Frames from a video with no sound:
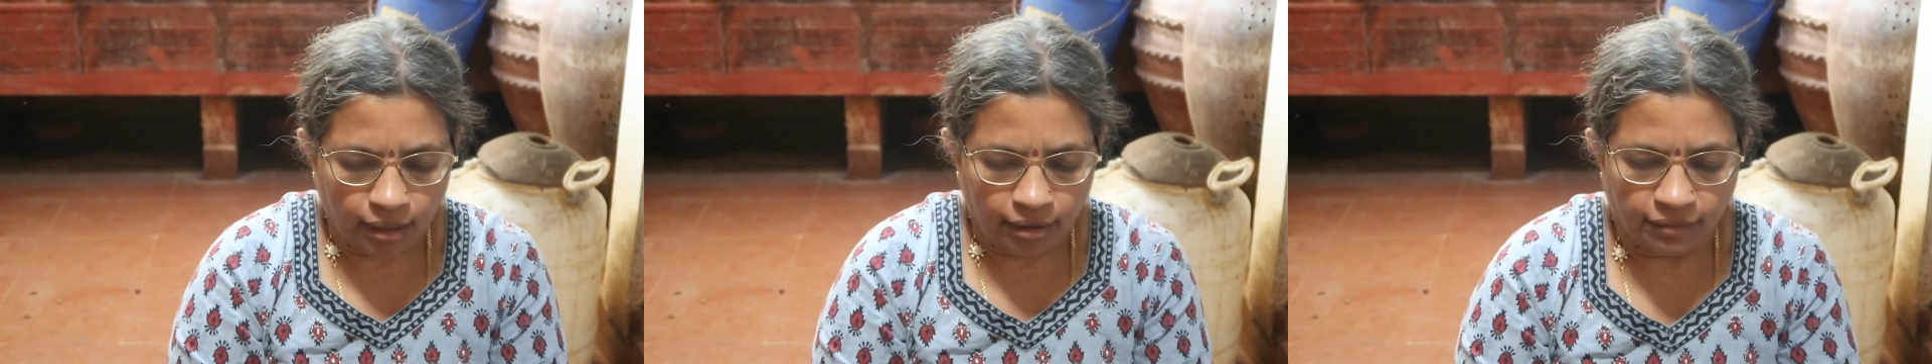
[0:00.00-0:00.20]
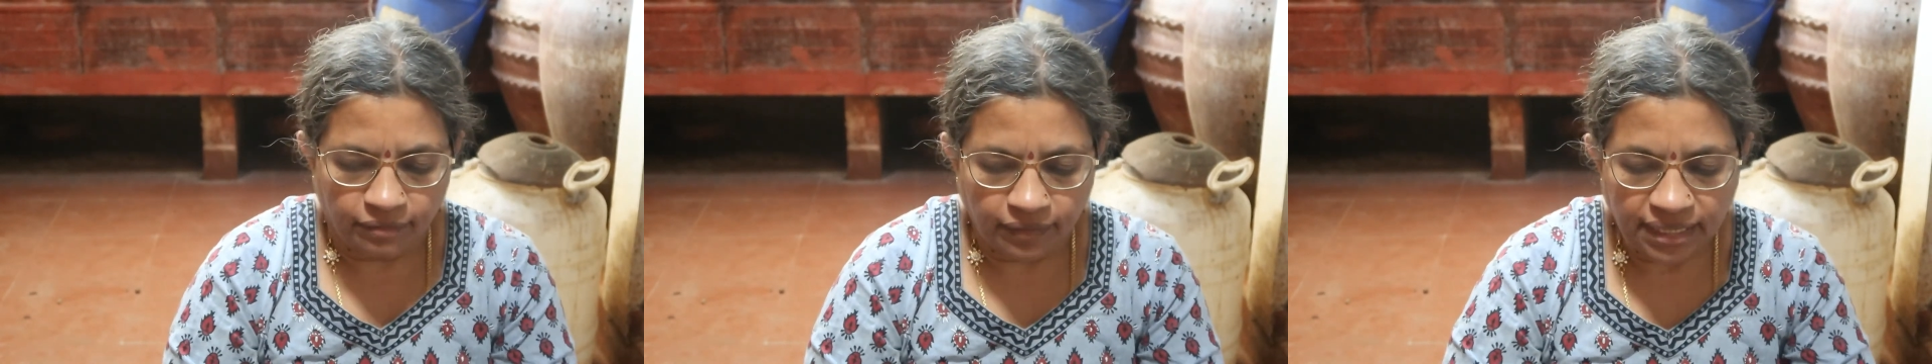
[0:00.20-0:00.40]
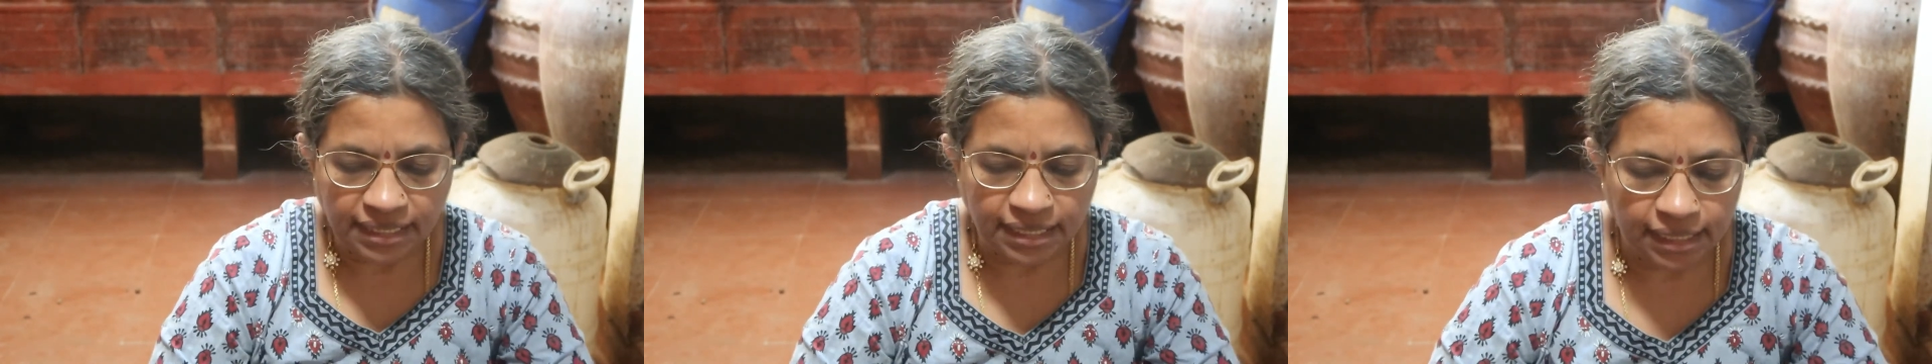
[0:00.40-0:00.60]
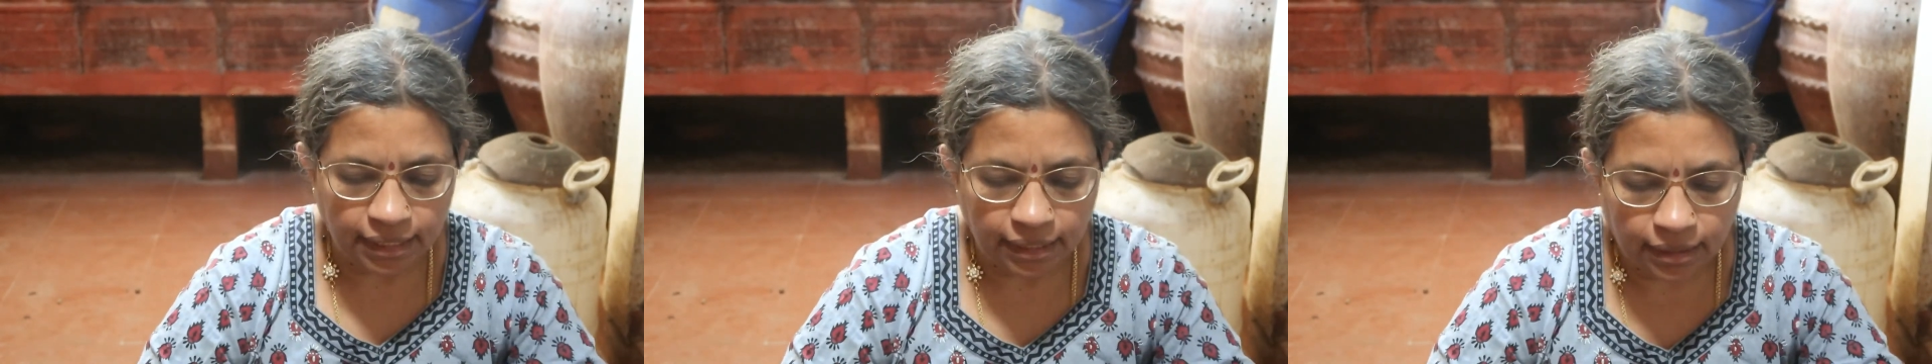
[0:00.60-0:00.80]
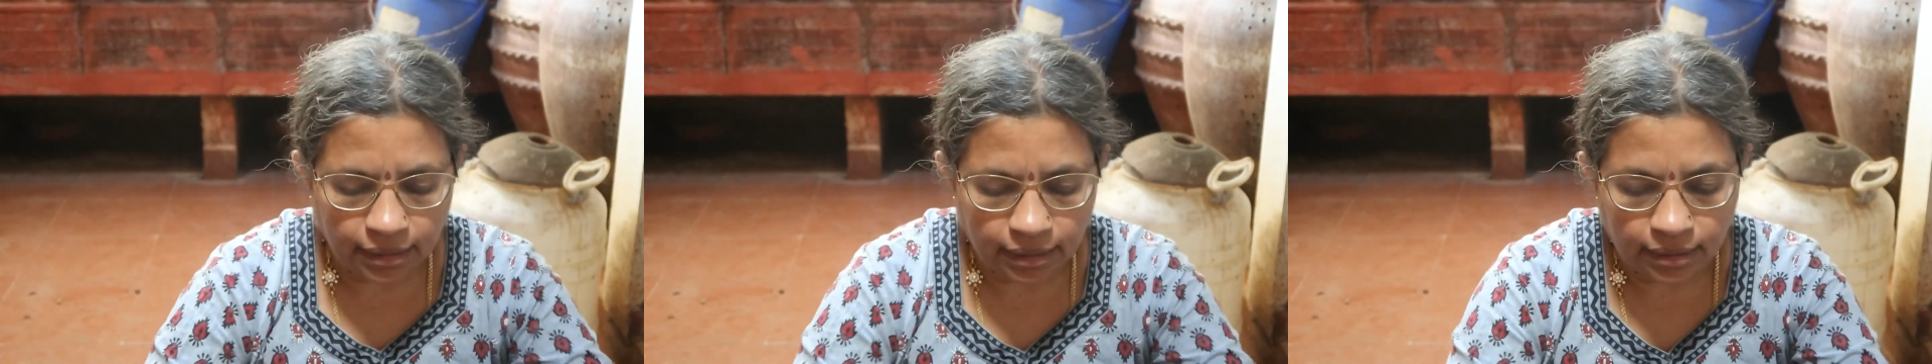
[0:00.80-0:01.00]
when
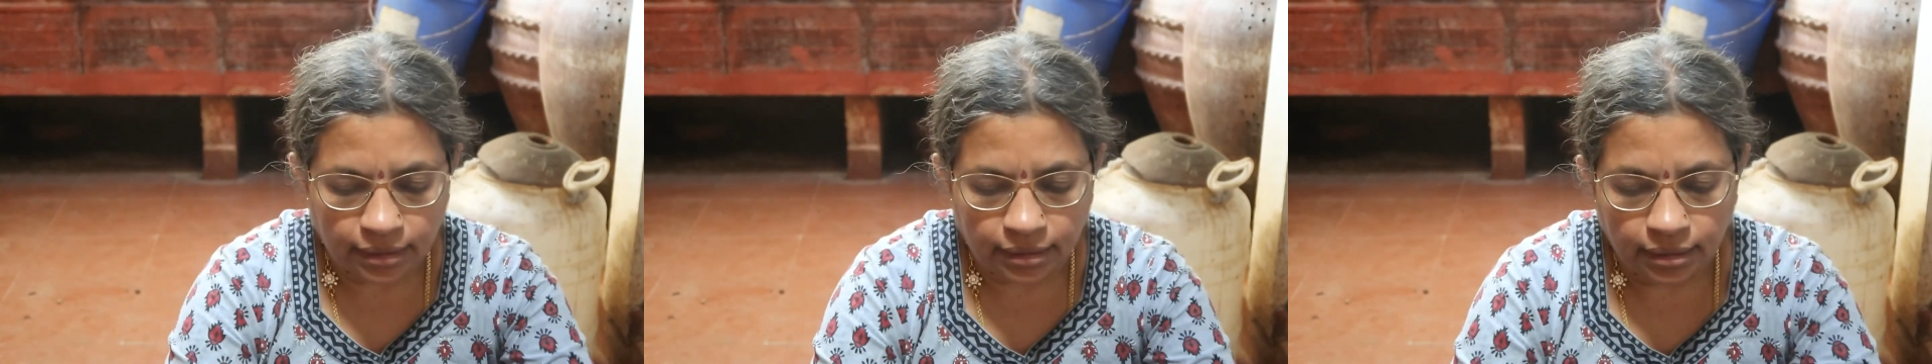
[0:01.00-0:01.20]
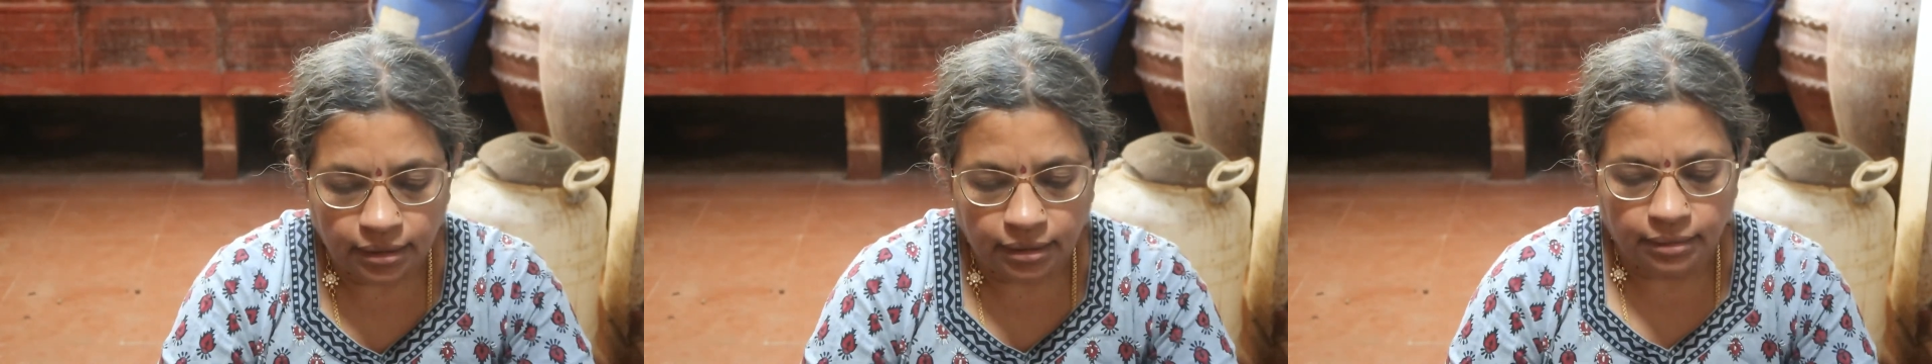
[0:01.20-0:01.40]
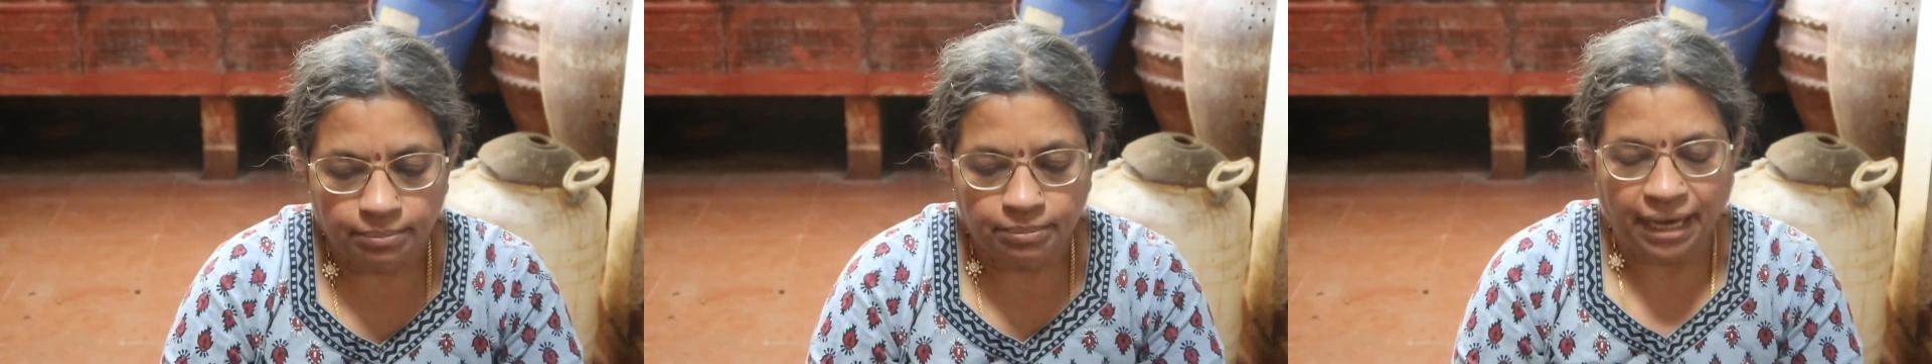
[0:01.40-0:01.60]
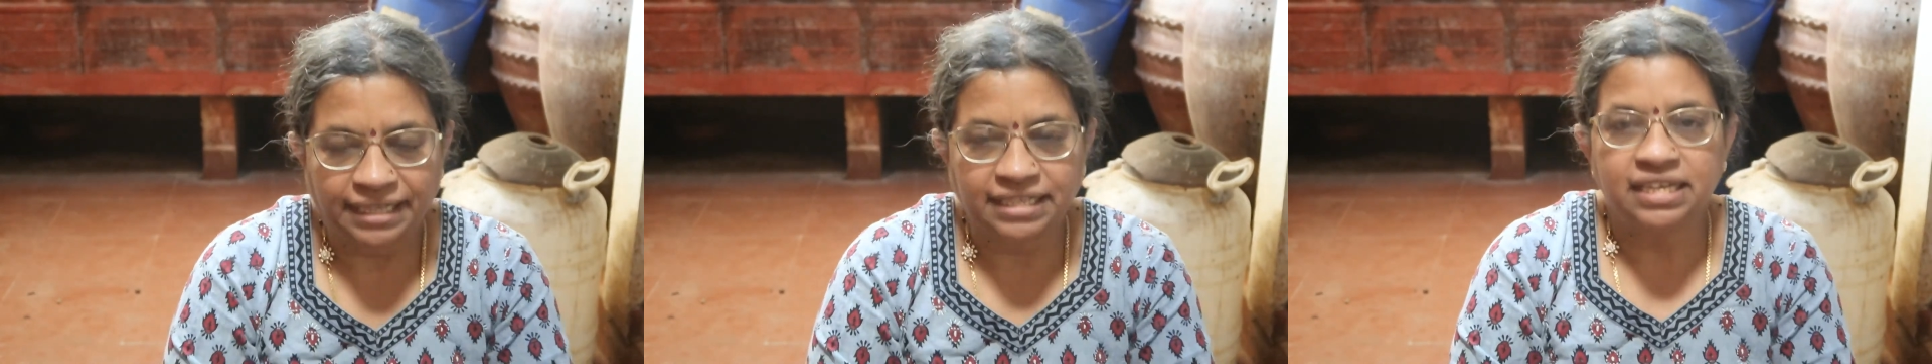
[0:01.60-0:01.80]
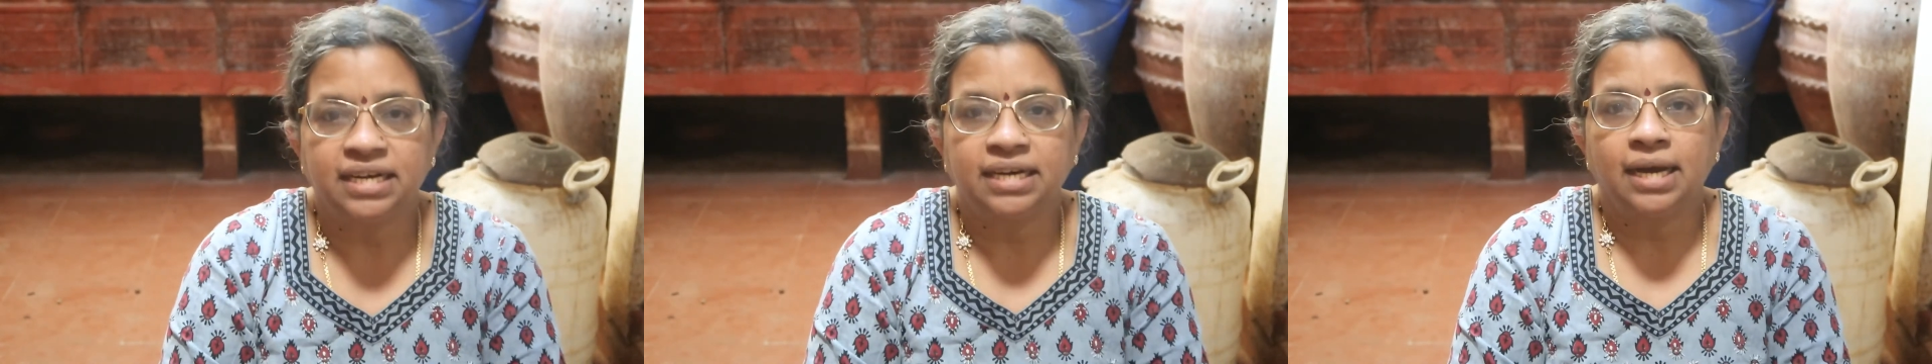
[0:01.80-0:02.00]
the
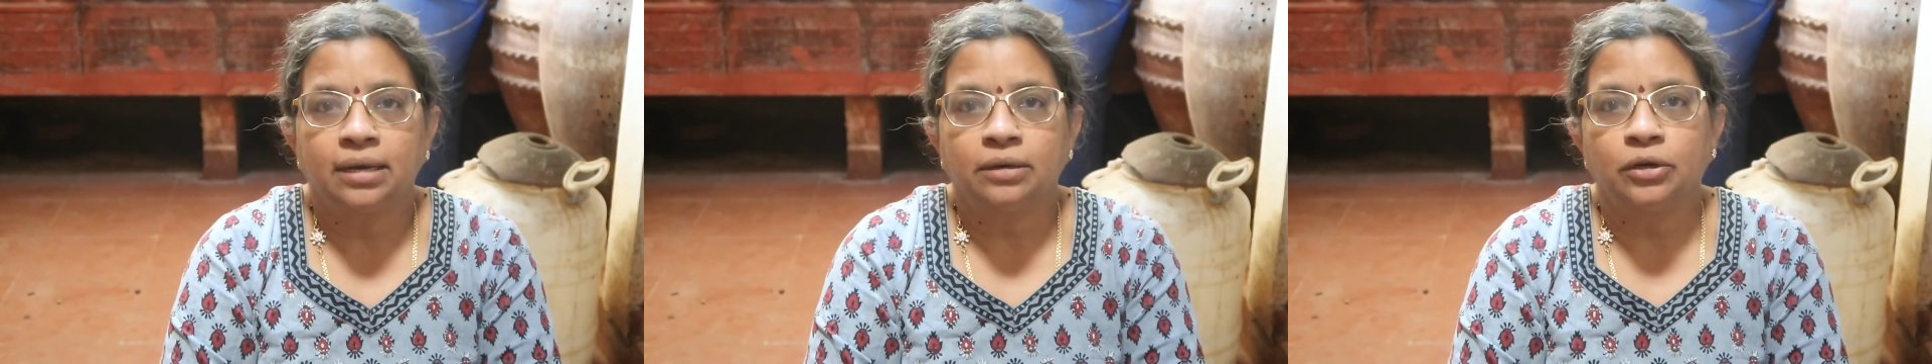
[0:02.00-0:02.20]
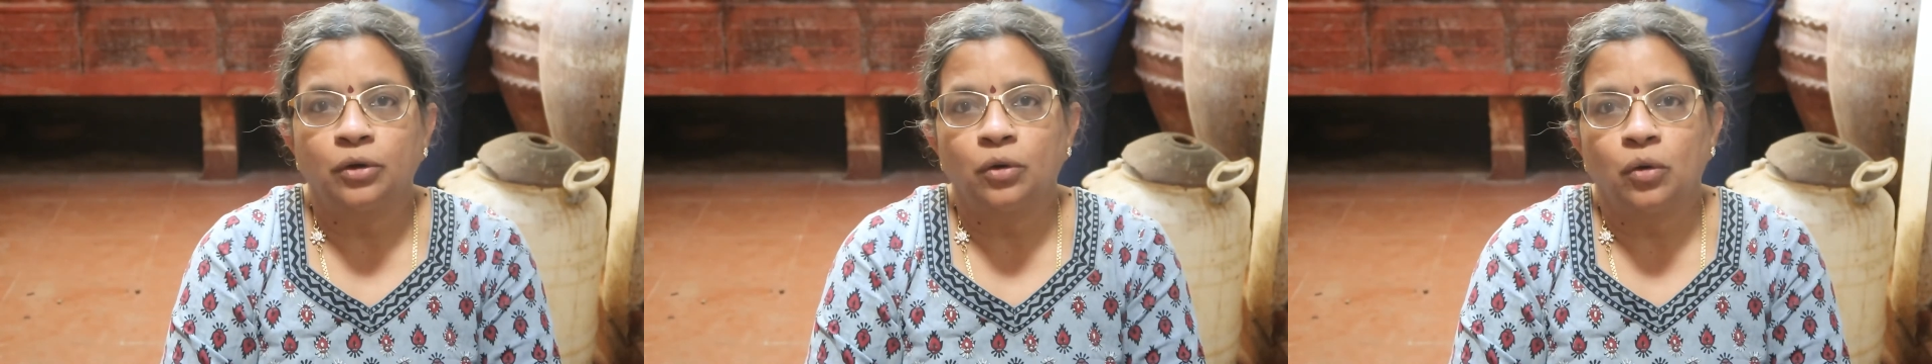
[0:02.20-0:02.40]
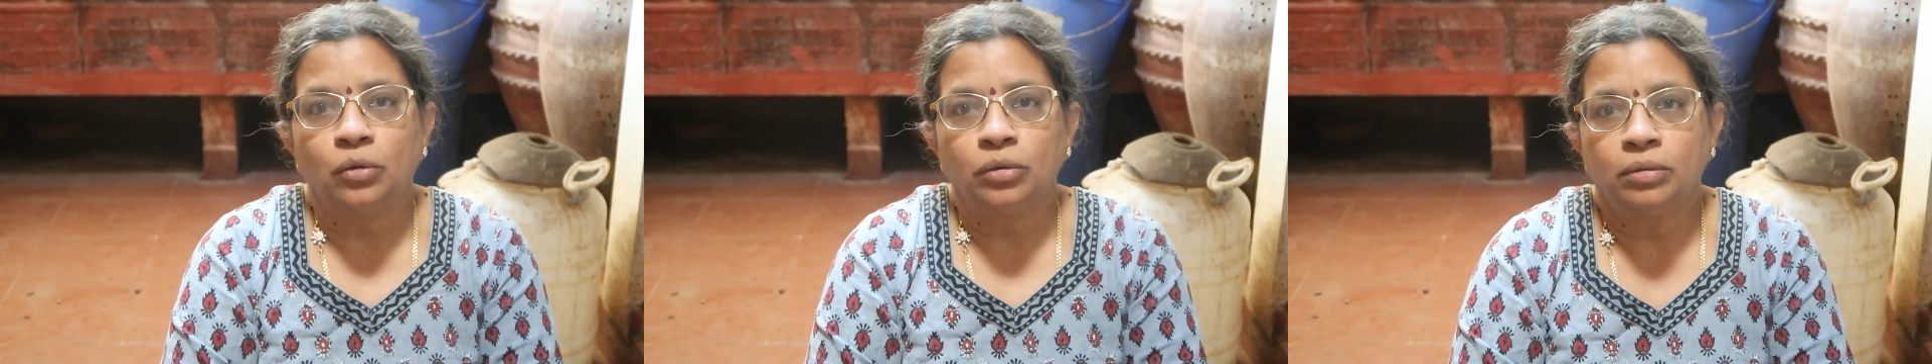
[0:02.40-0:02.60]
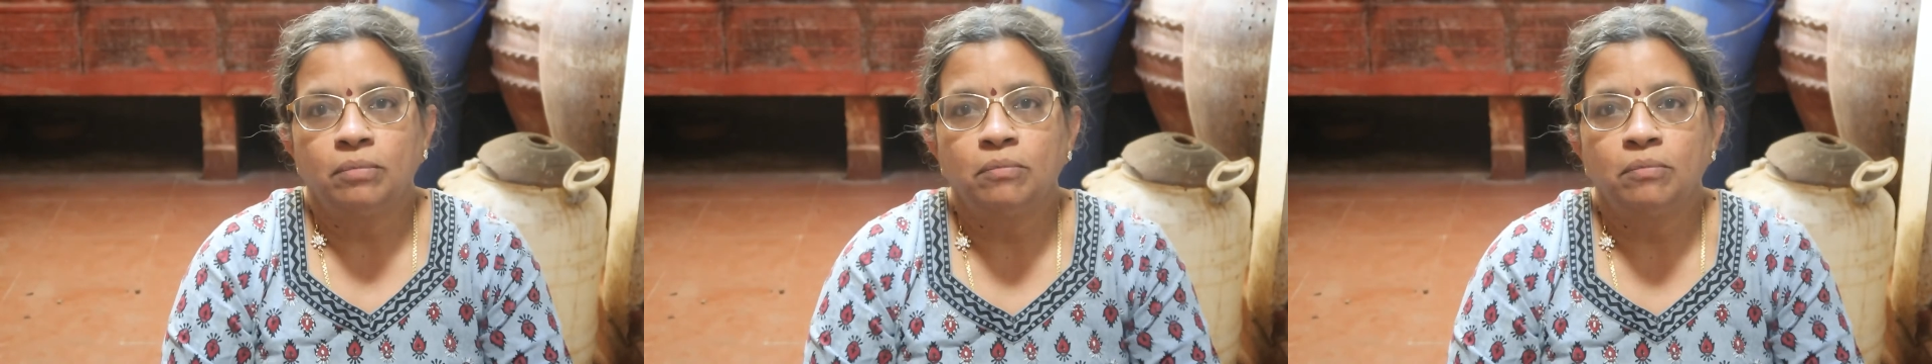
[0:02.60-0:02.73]
bacteria grow,